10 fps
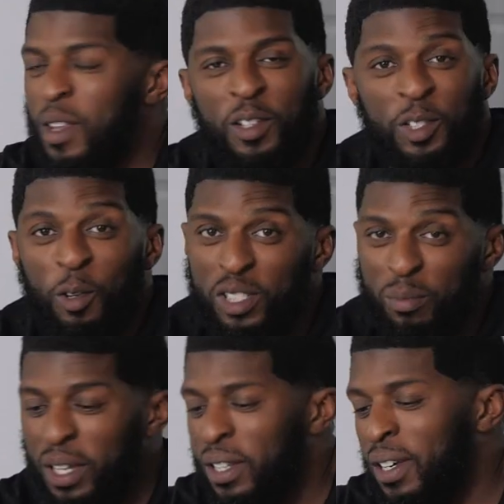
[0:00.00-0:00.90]

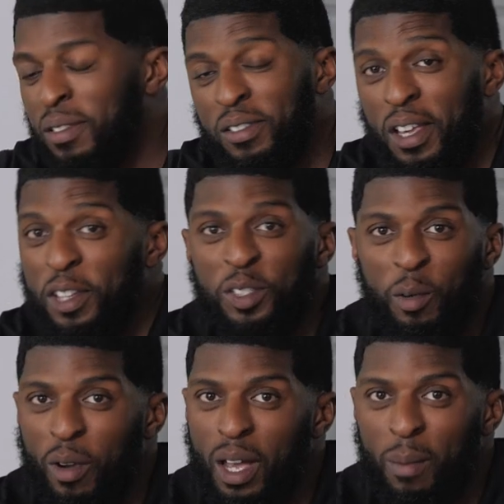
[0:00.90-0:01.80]
Social media,
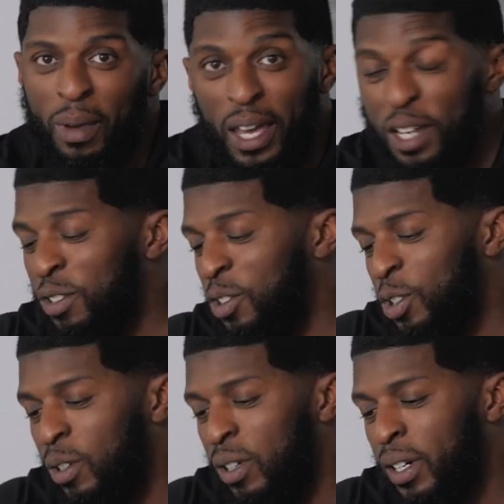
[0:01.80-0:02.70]
Instagram, Agent
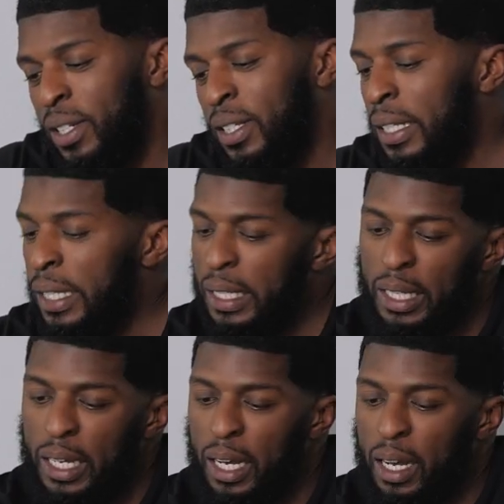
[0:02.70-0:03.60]
Shawn.
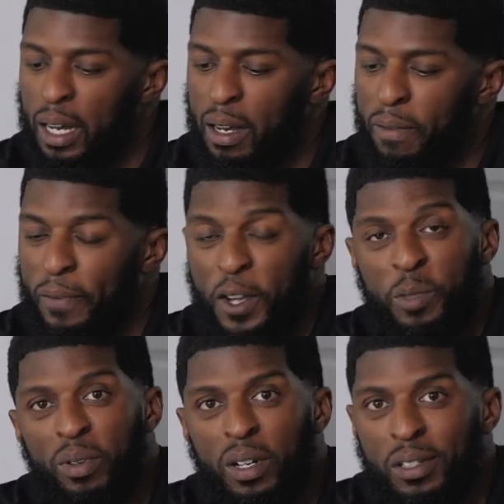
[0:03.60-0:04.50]

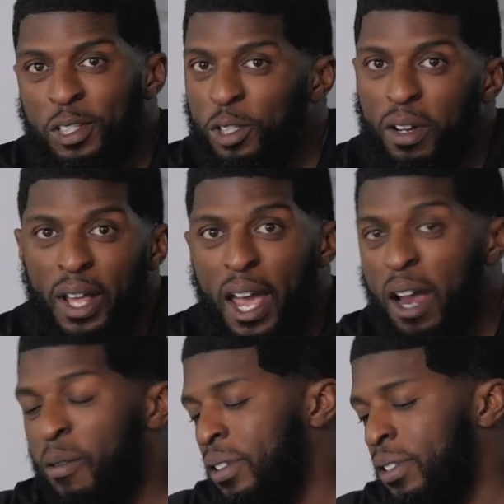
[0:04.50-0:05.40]
Facebook, Shawn
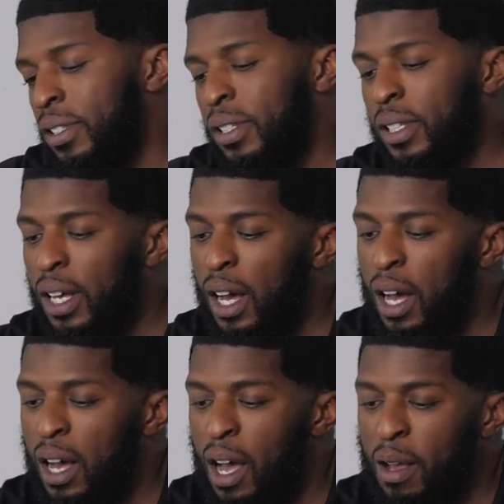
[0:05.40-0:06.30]
Harris.
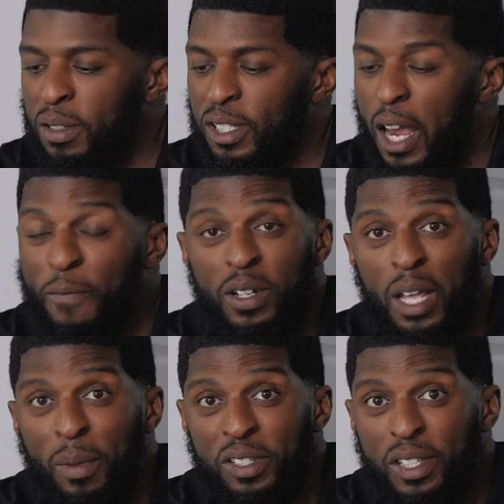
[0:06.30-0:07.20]

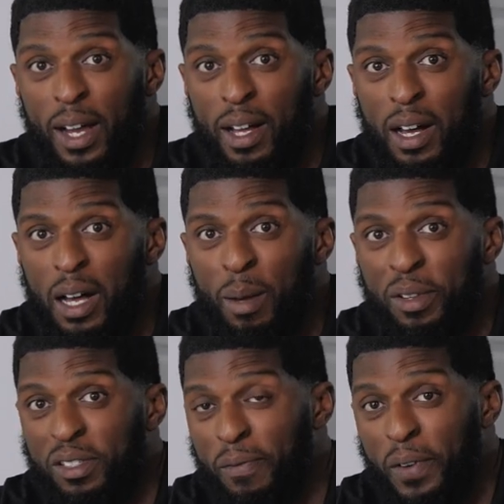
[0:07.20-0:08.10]

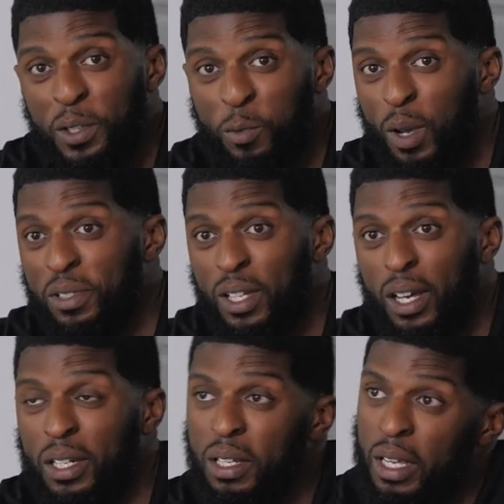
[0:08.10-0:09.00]
Cypherdemics.com is the fitness
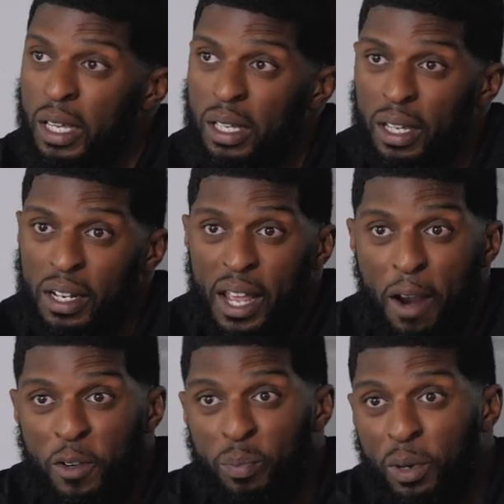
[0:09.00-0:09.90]
website. And
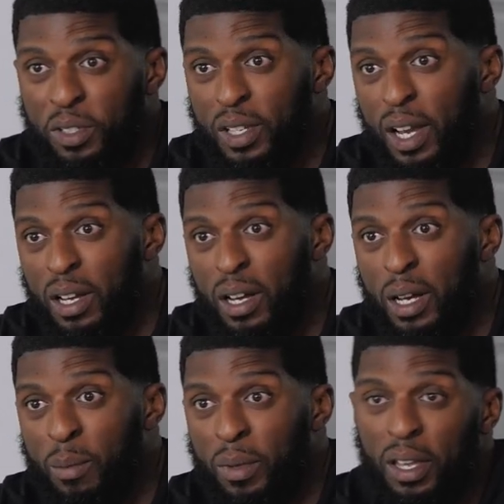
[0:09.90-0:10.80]

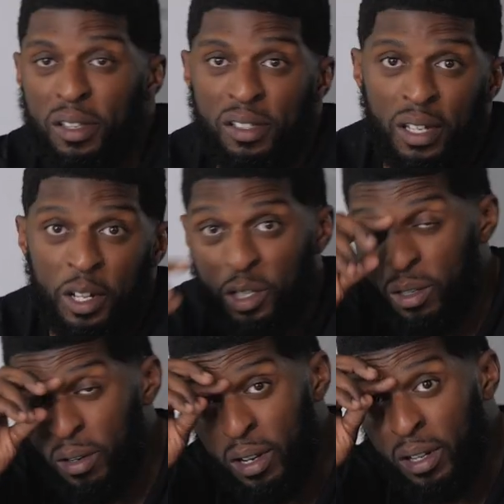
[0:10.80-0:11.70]
harrisbuilders.com is the
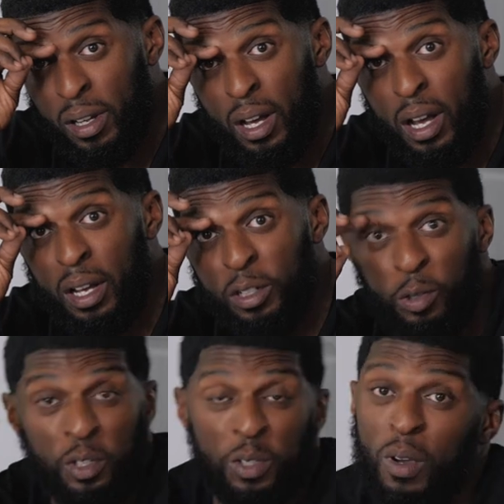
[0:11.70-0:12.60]
engineering
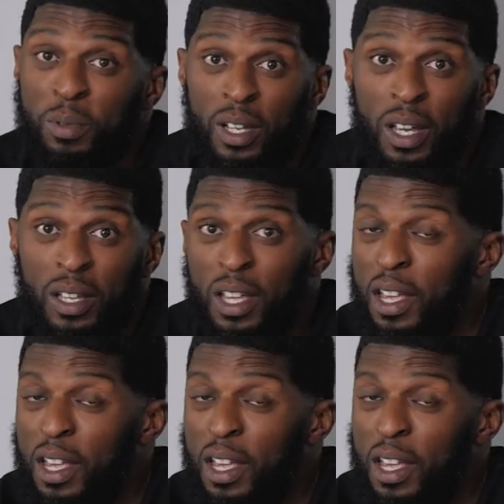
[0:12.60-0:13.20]
construction website.